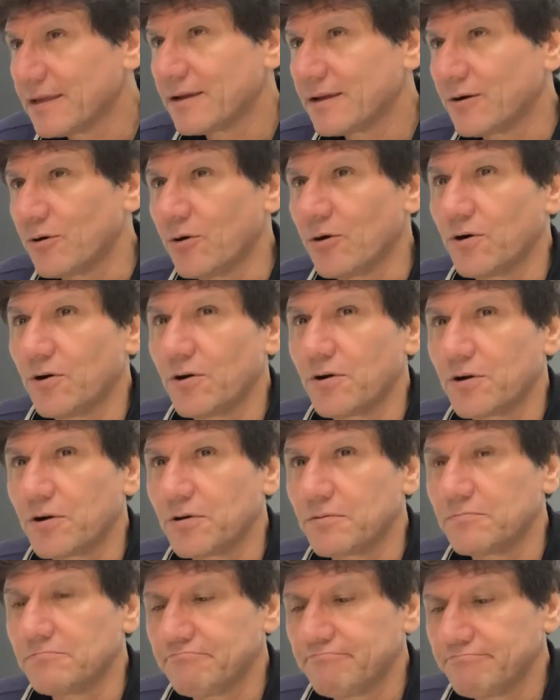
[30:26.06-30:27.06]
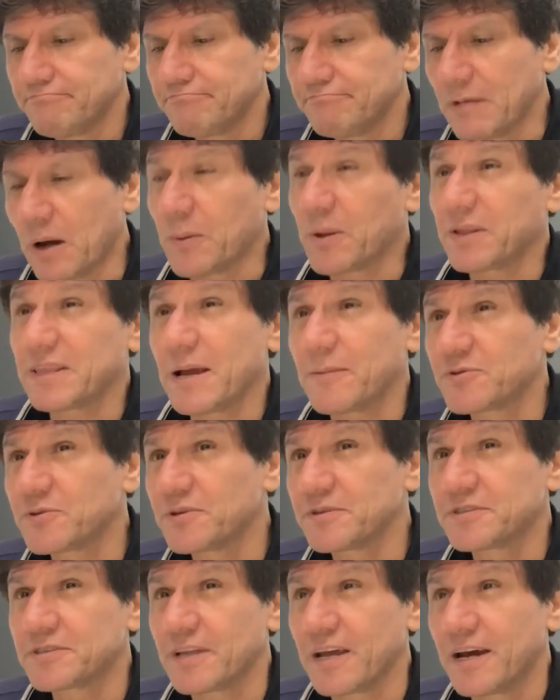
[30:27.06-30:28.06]
Or, I'm not
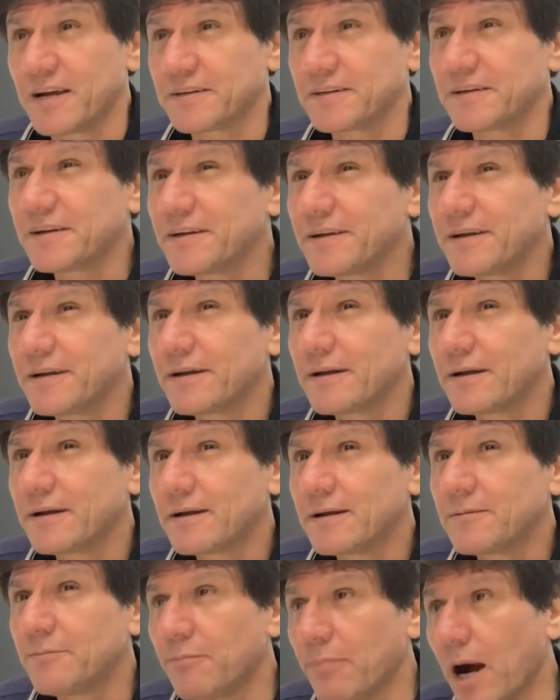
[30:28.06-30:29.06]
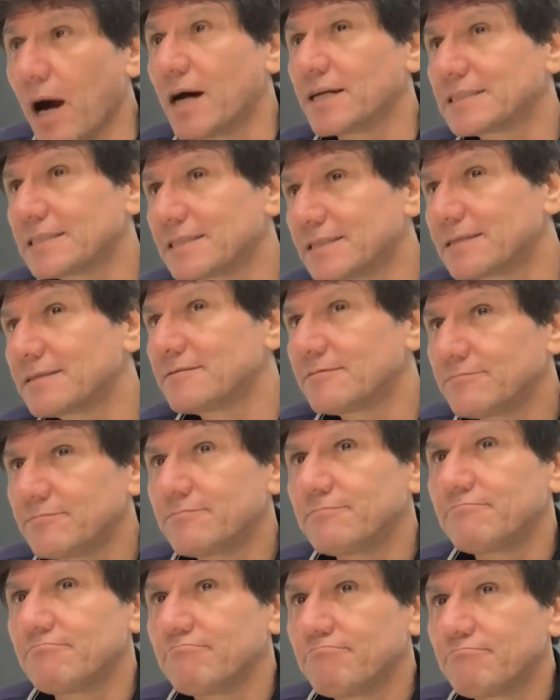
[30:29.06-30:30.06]
absolutely certain, but,
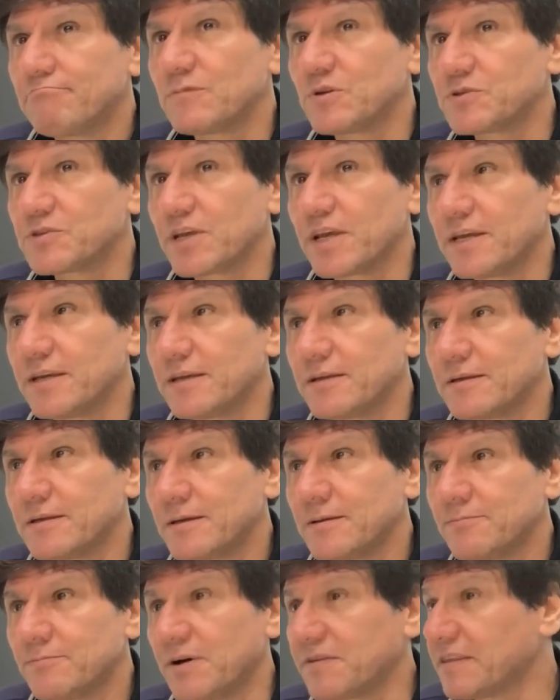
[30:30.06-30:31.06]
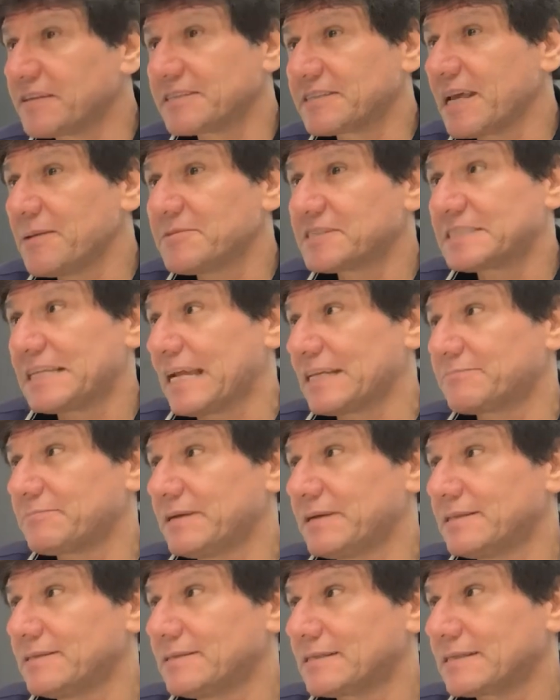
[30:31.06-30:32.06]
you say, but the same
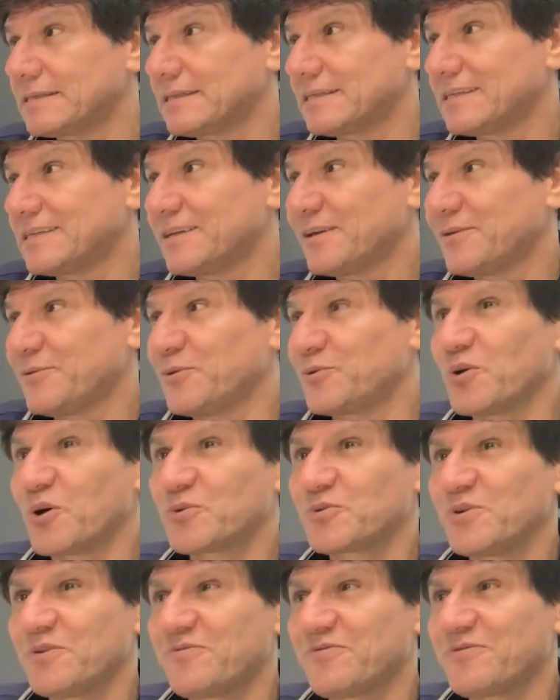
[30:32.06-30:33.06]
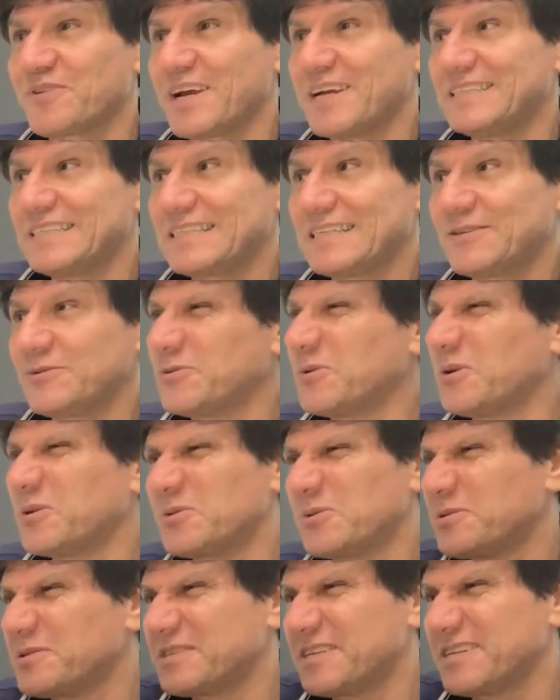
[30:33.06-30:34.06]
statement, you talk to a friend, you don't
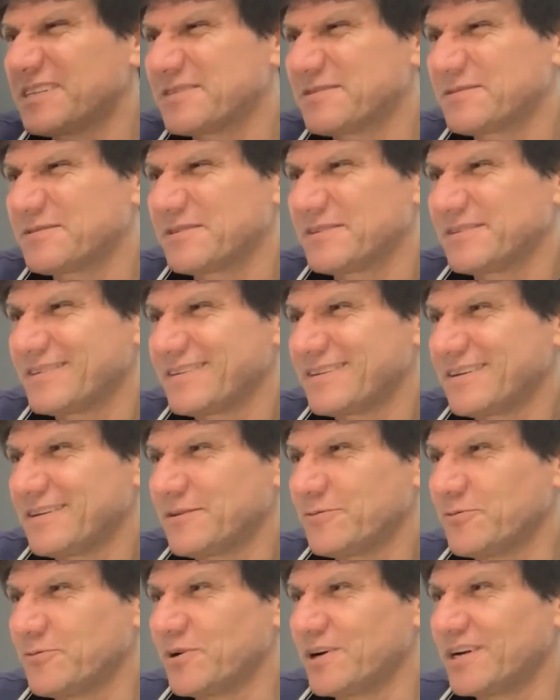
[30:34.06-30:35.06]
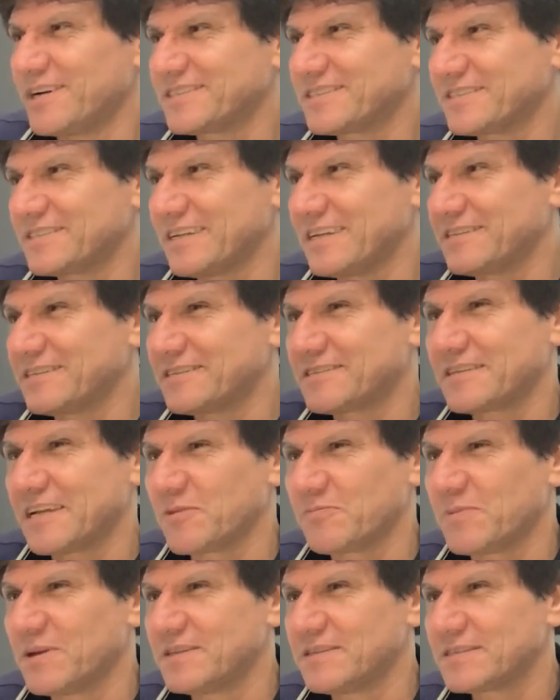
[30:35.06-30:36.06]
use these words, these
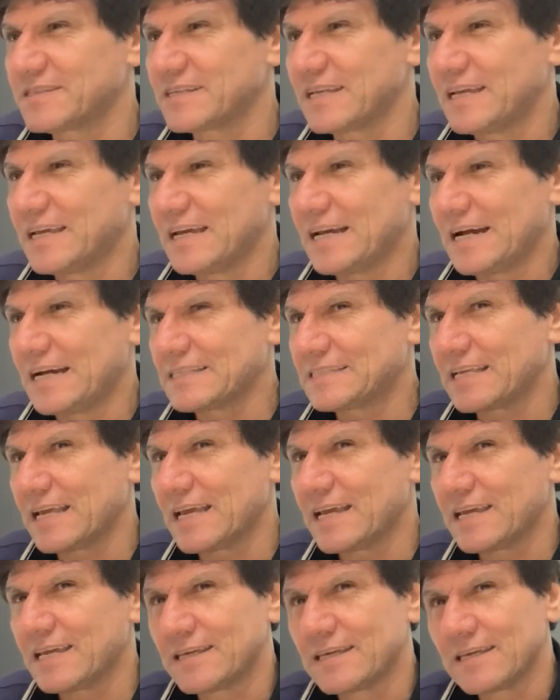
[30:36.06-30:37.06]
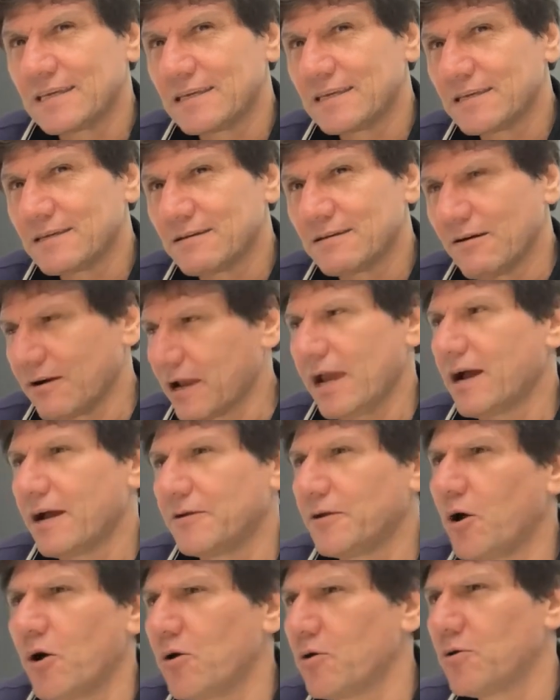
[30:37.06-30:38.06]
statements. I say, okay, I
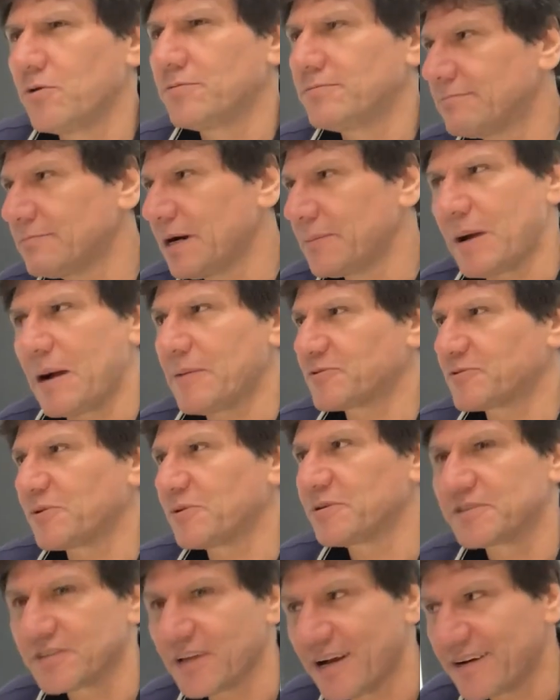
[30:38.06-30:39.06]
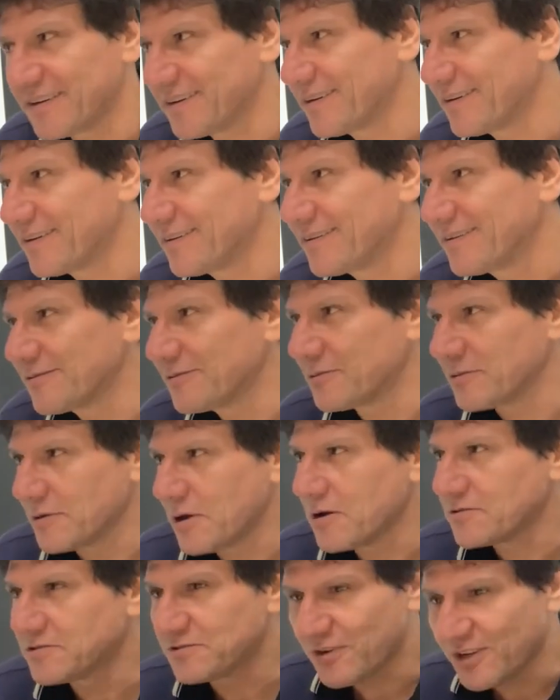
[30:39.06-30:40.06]
know, I'm absolutely certain,
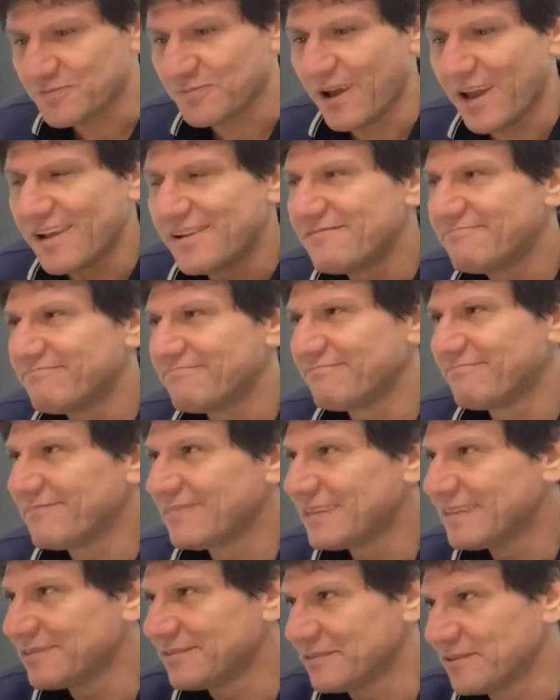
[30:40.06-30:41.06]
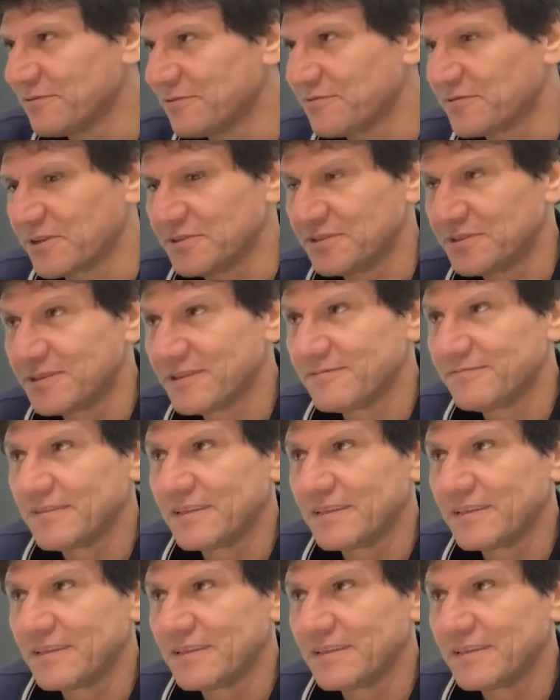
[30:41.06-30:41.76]
trust me, different